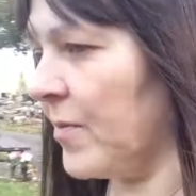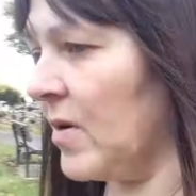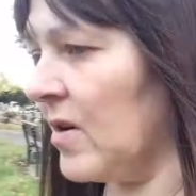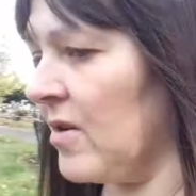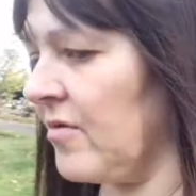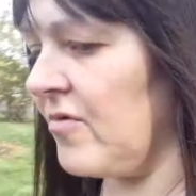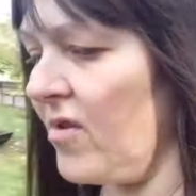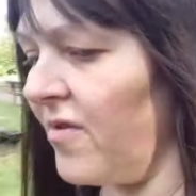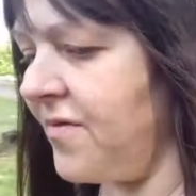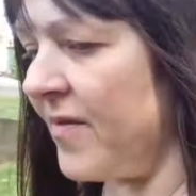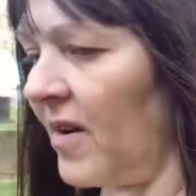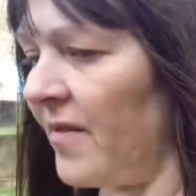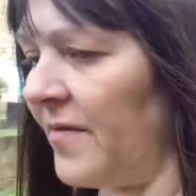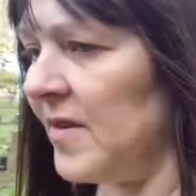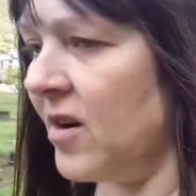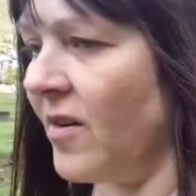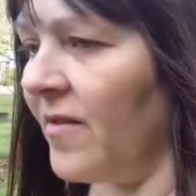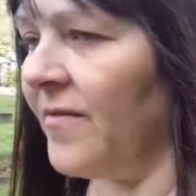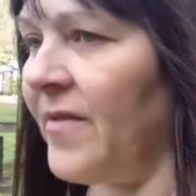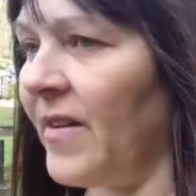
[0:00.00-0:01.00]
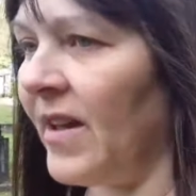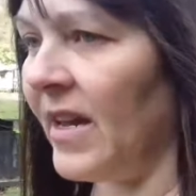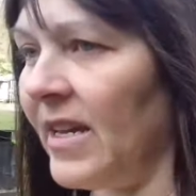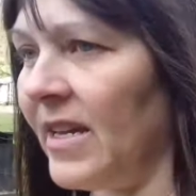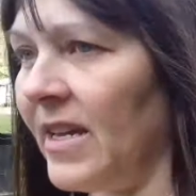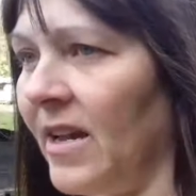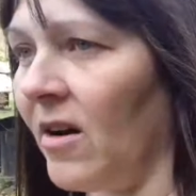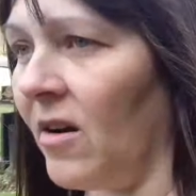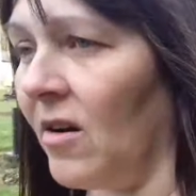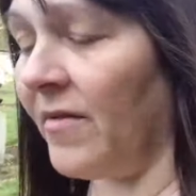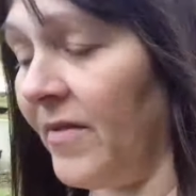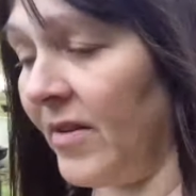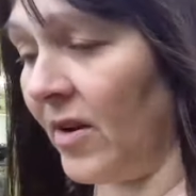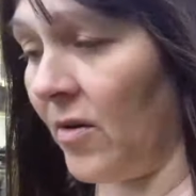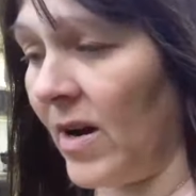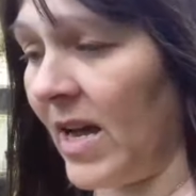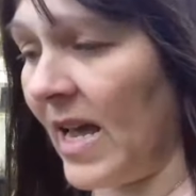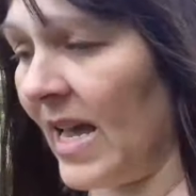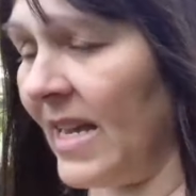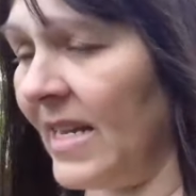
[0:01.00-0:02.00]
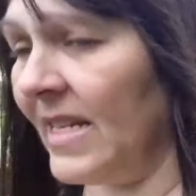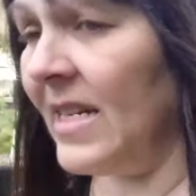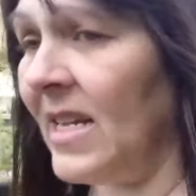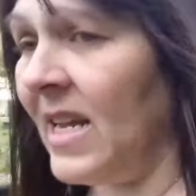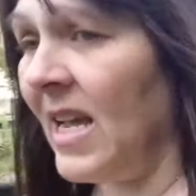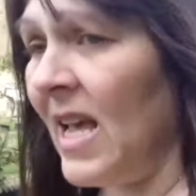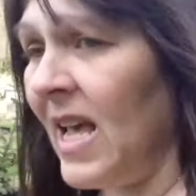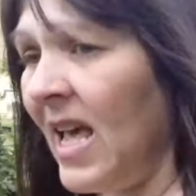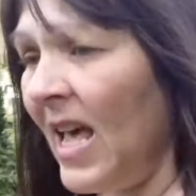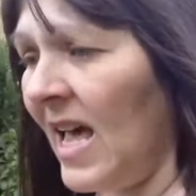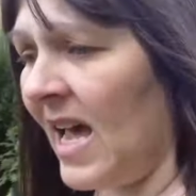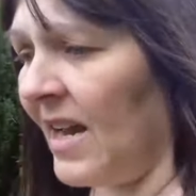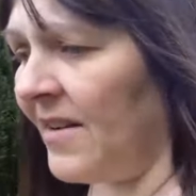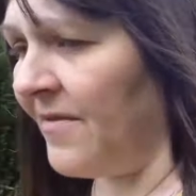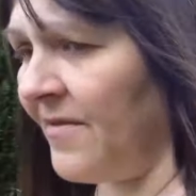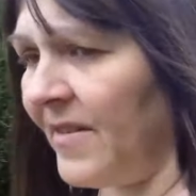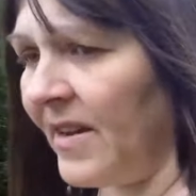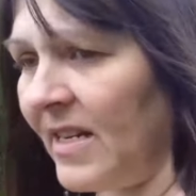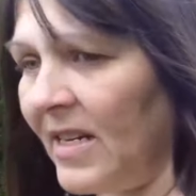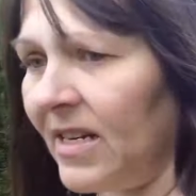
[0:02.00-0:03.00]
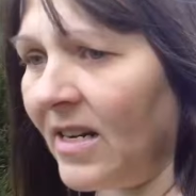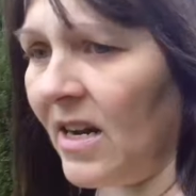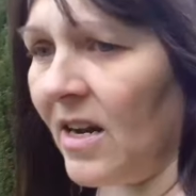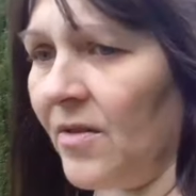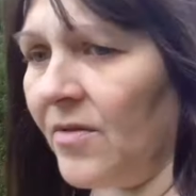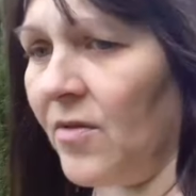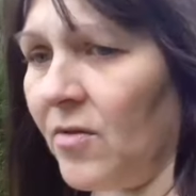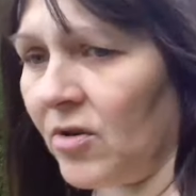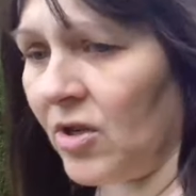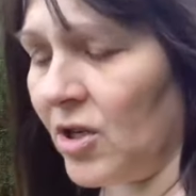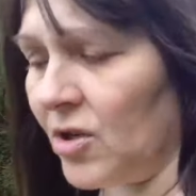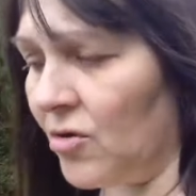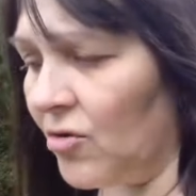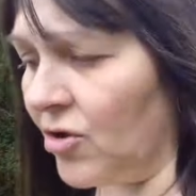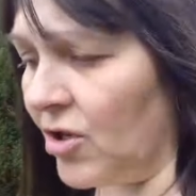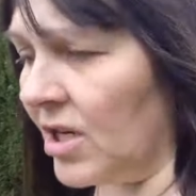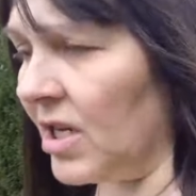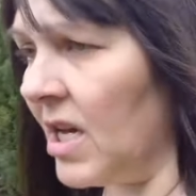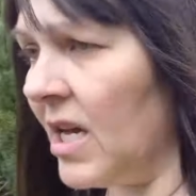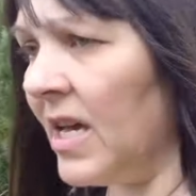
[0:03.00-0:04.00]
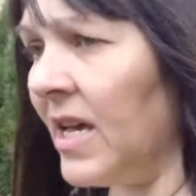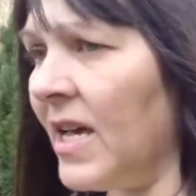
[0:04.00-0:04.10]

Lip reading: to put a roof over your feet, over your head, and feed and clothe your children.